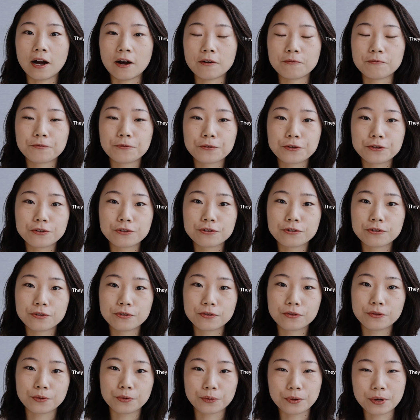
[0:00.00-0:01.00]
for
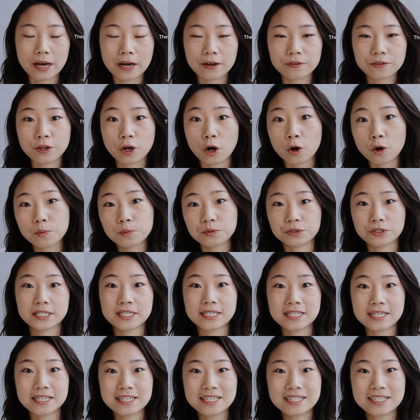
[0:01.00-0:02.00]
you throughout the whole
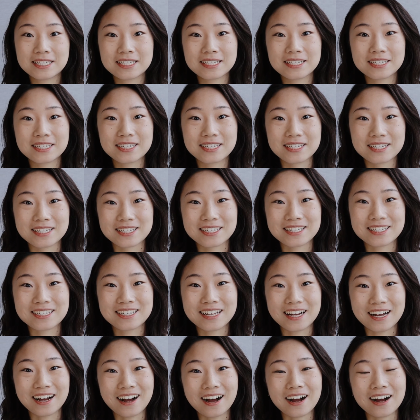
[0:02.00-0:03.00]
process,
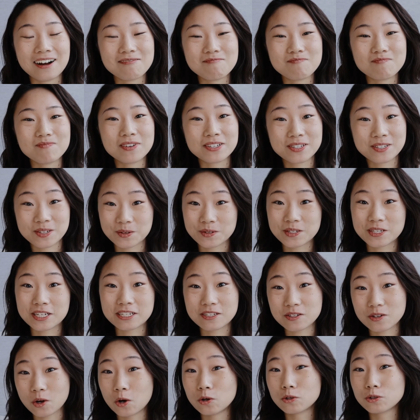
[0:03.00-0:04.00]
because
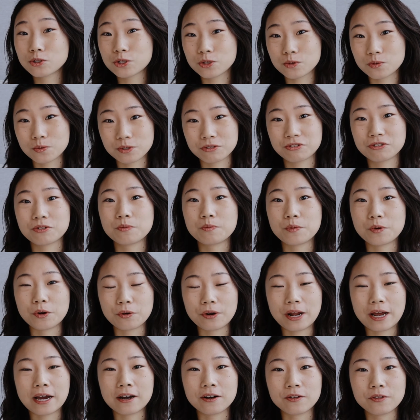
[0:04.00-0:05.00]
associates also want to
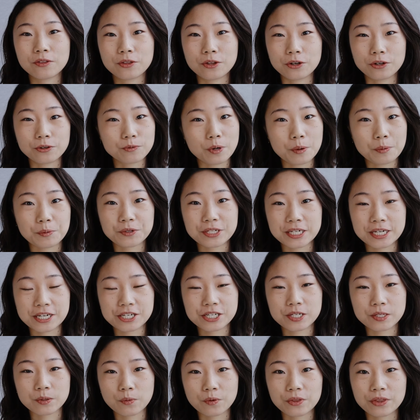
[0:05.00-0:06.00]
build out their
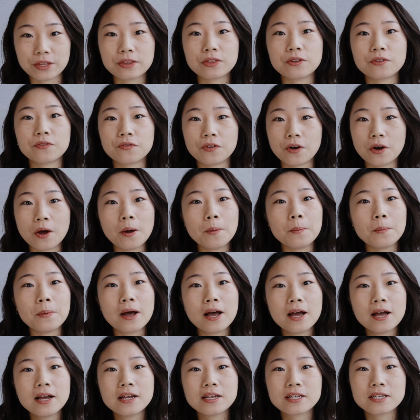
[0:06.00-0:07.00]
reputation within the firm.
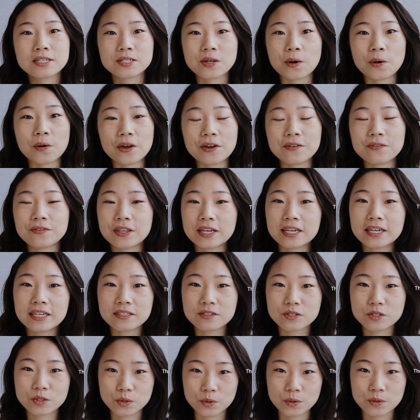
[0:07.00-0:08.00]
So if they
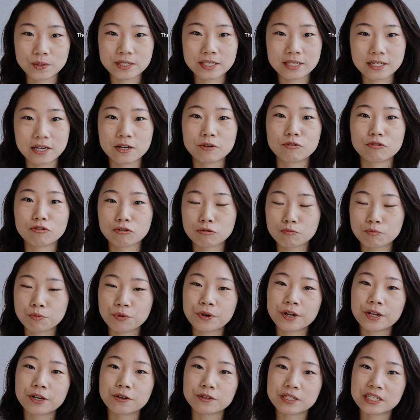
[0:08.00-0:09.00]
can source a
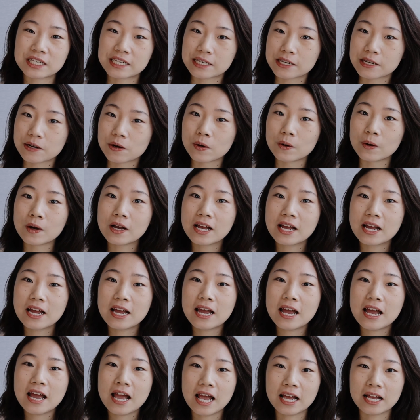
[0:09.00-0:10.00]
pretty good deal
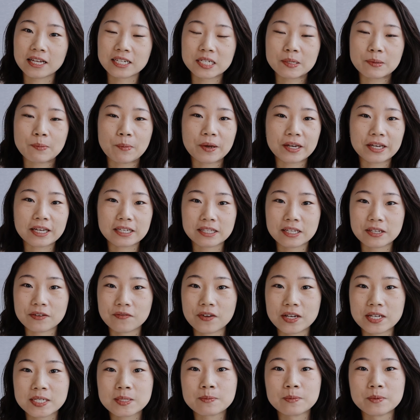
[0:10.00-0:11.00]
and make an
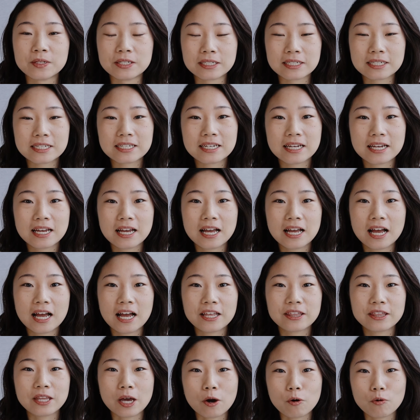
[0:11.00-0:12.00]
investment,
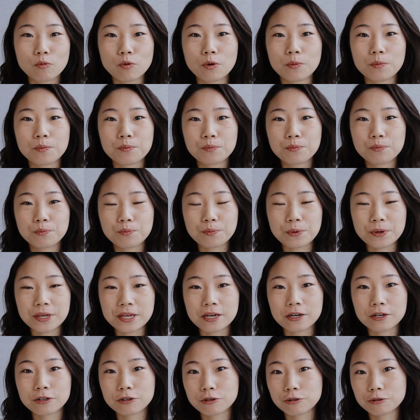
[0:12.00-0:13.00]
that will
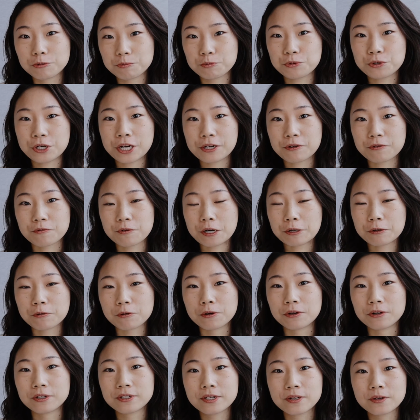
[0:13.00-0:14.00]
be a good track
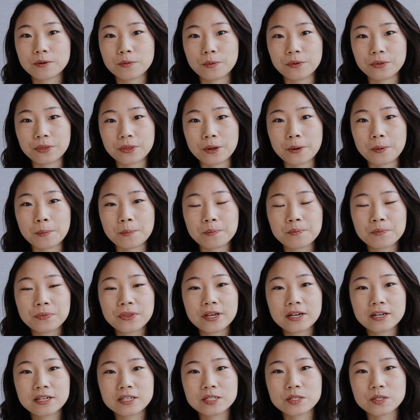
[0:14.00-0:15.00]
record with them.
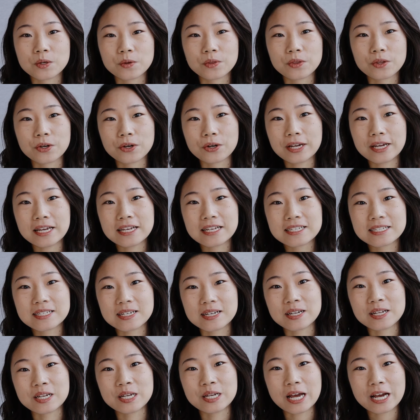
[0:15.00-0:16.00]
So there is
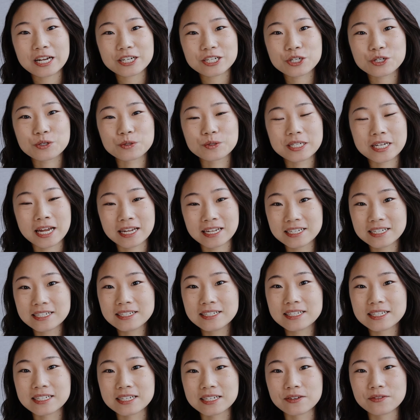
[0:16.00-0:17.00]
a natural
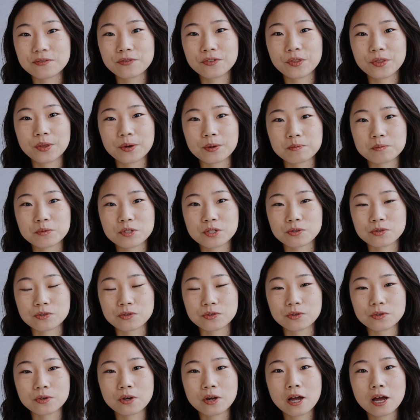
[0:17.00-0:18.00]
tendency for them
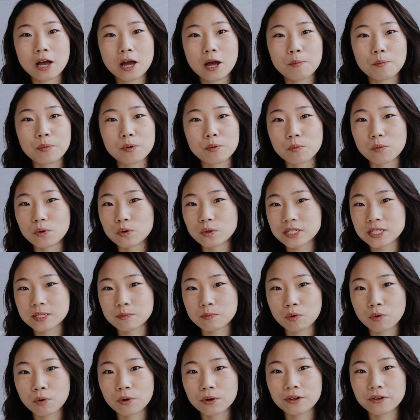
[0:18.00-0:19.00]
to be more
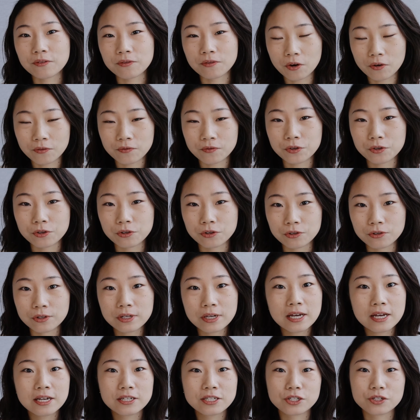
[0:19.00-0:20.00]
supportive of you
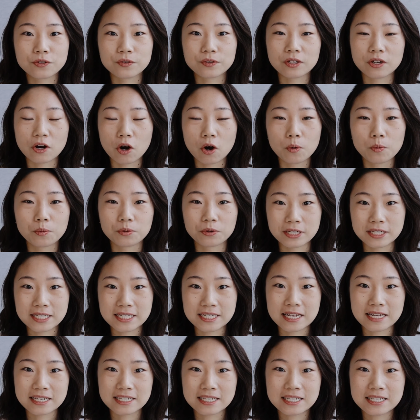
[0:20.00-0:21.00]
during the whole
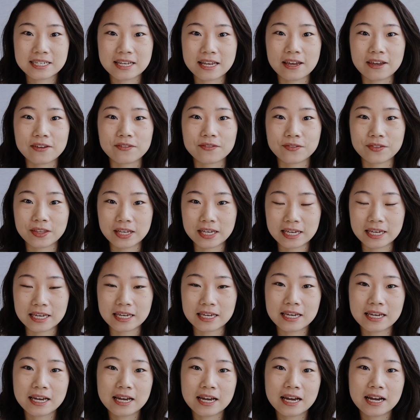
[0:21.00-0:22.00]
process if
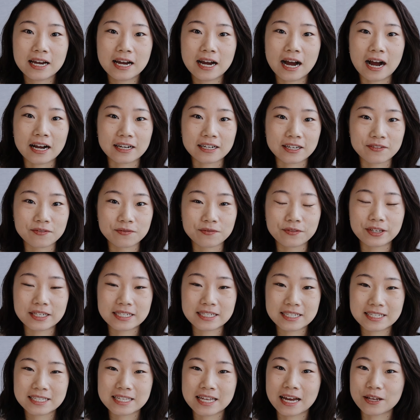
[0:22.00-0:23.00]
they are
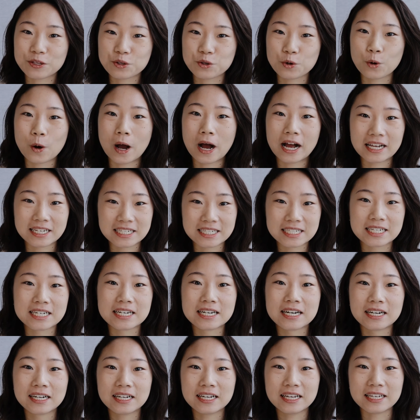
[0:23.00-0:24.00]
convinced that your
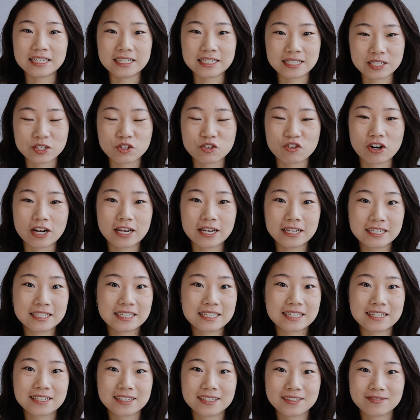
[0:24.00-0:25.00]
idea is great.